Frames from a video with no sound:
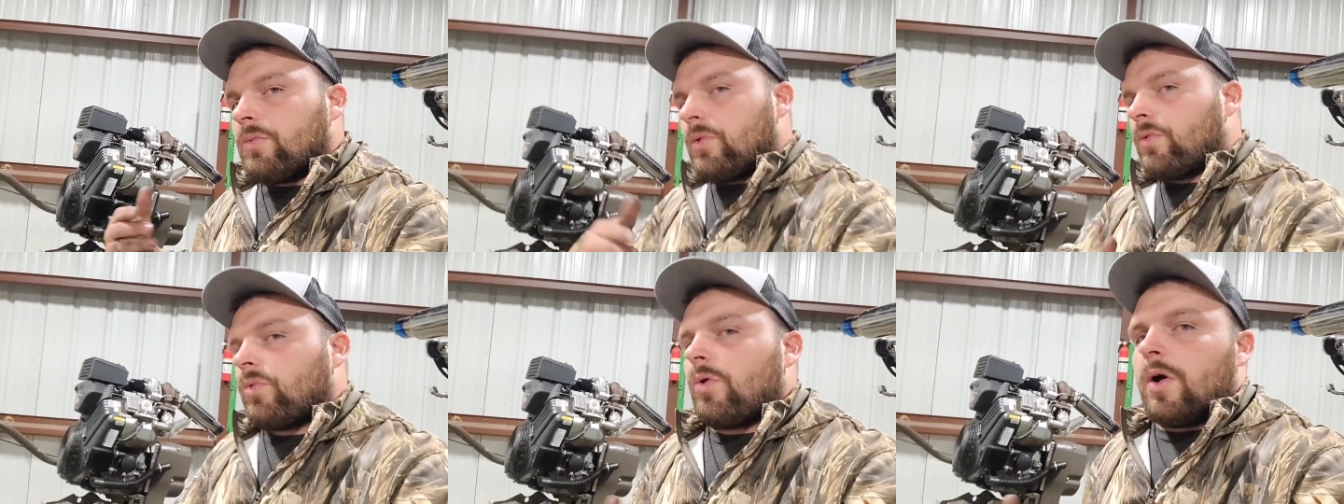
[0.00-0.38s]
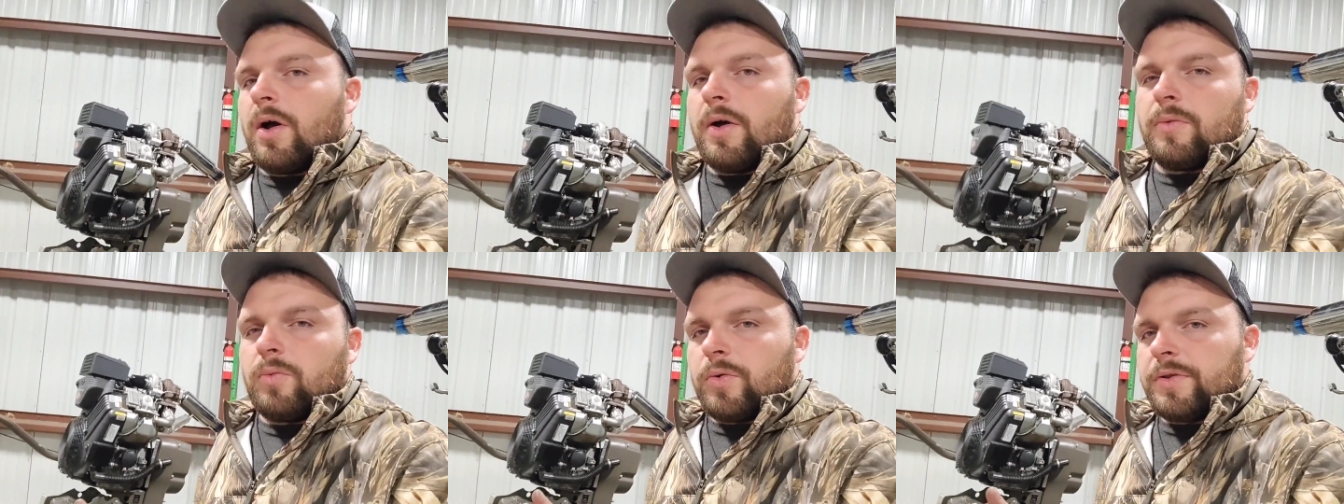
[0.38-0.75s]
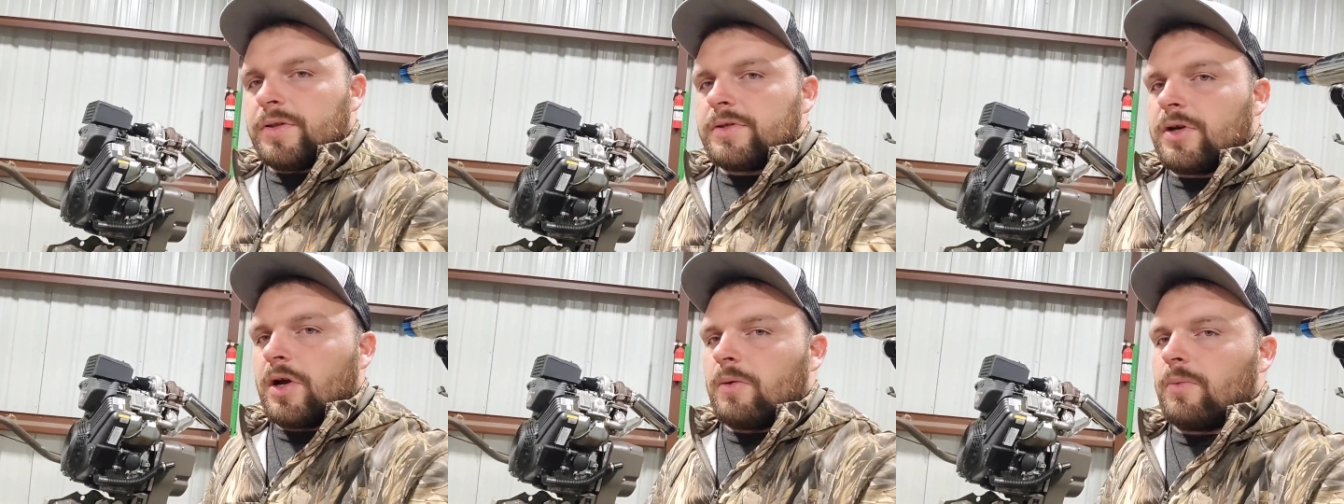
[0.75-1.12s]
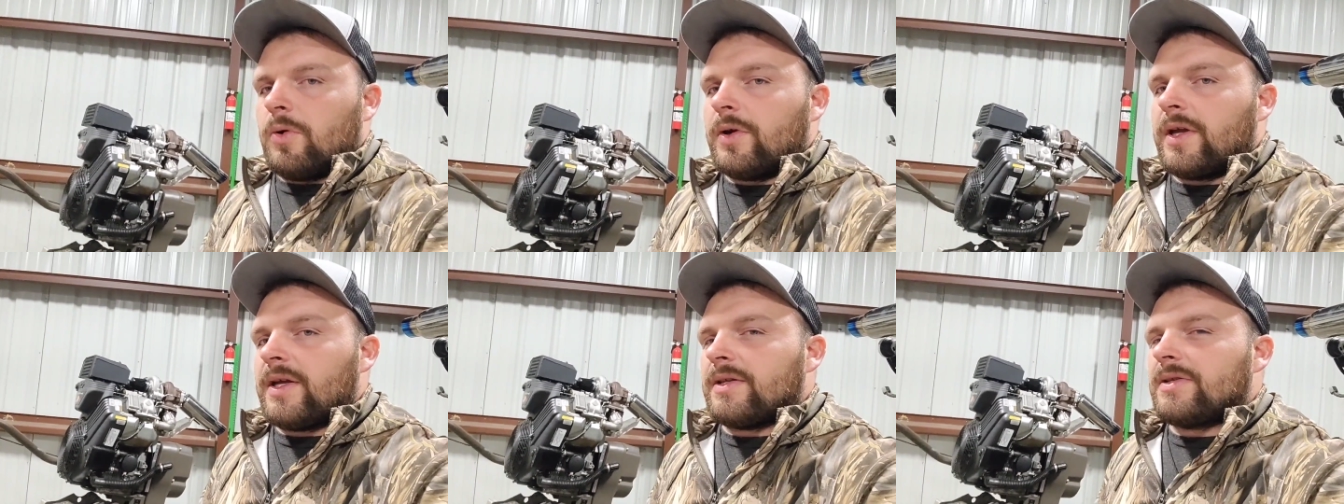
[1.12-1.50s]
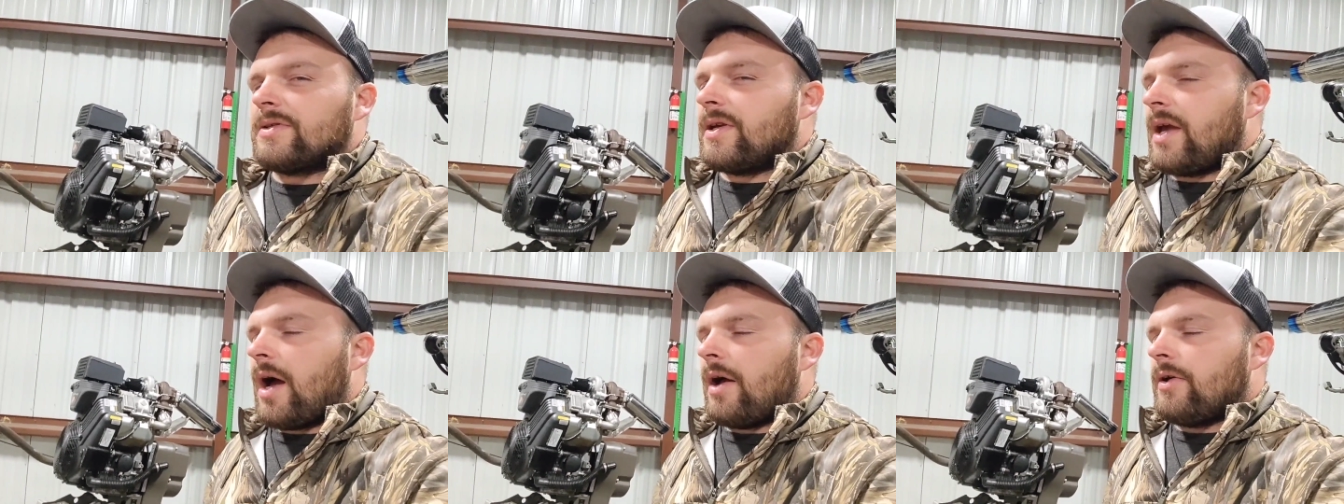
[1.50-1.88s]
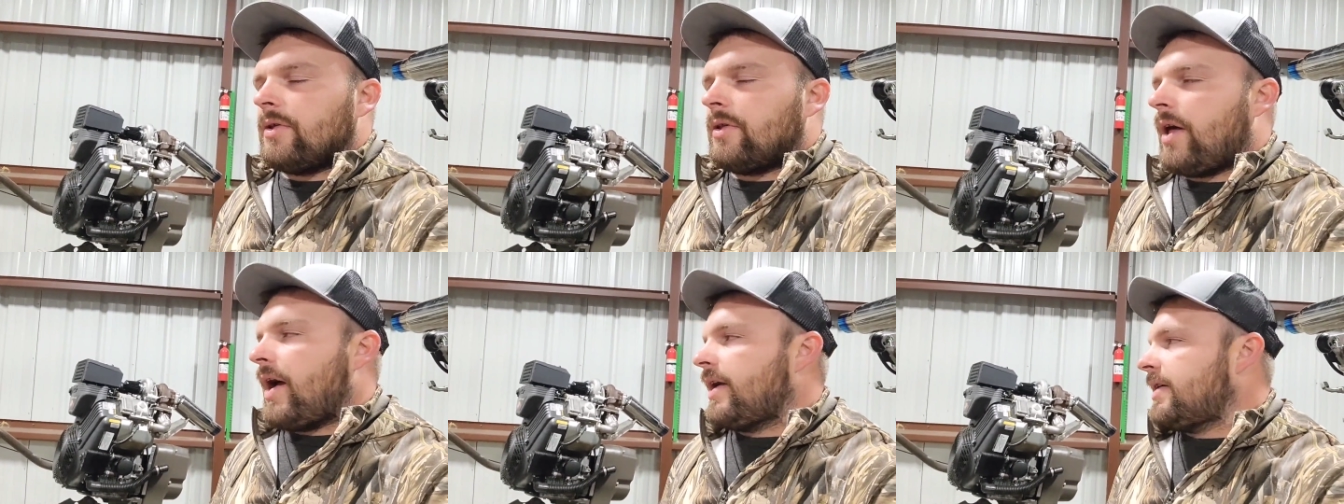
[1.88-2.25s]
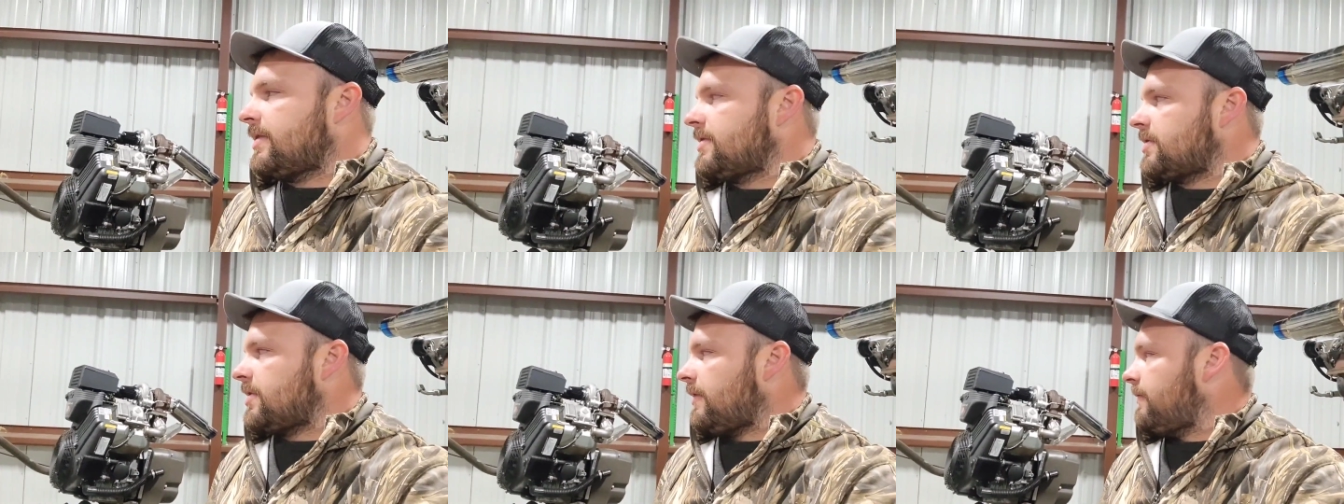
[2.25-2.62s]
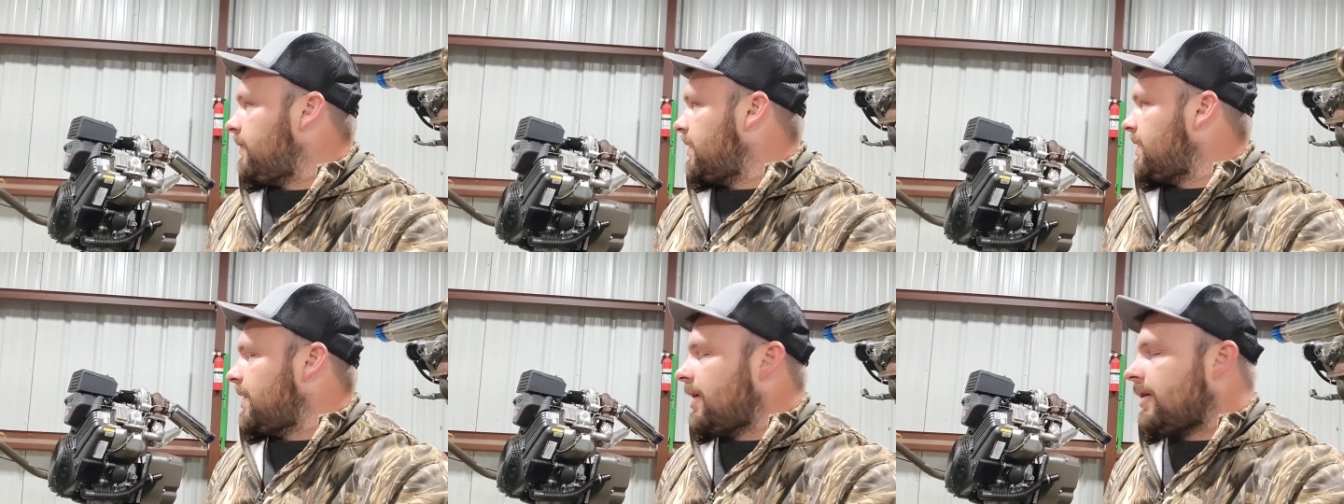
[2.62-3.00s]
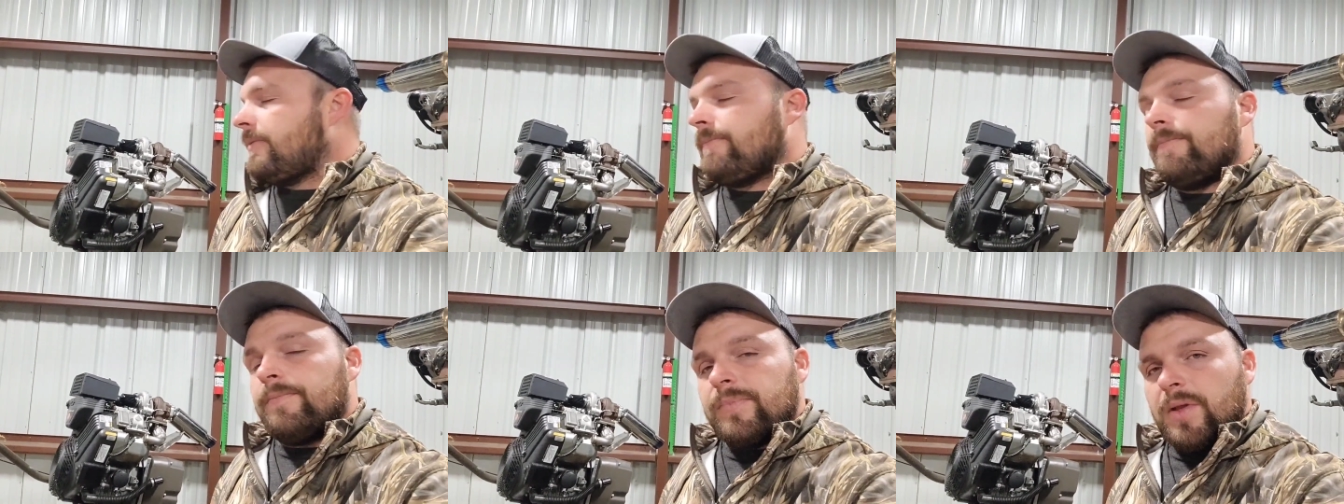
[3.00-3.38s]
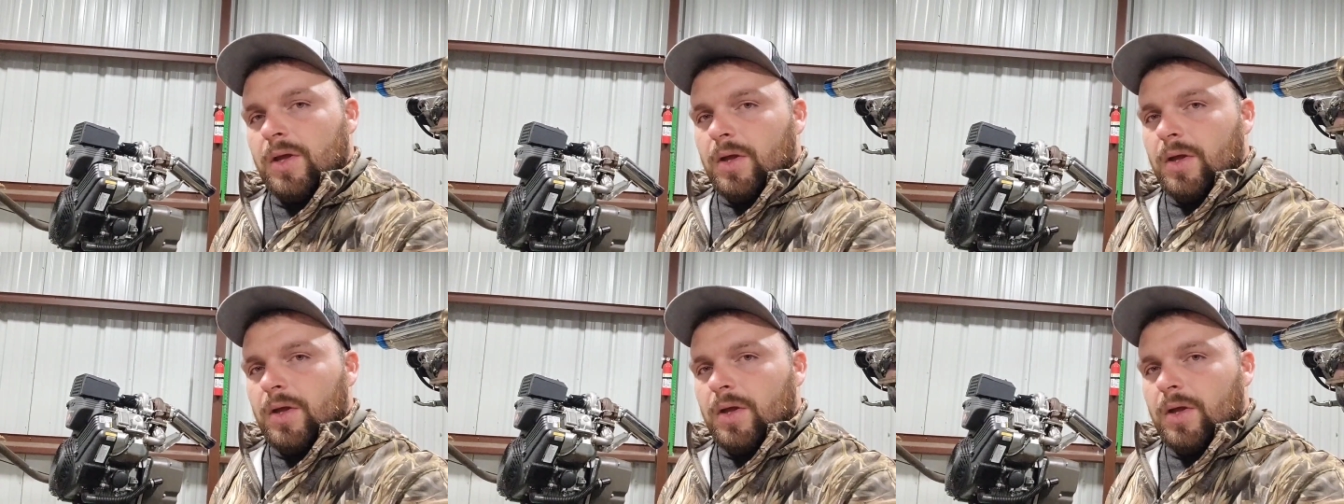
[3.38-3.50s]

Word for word: we'll run with a turbo kit, see how you like it and stuff like that.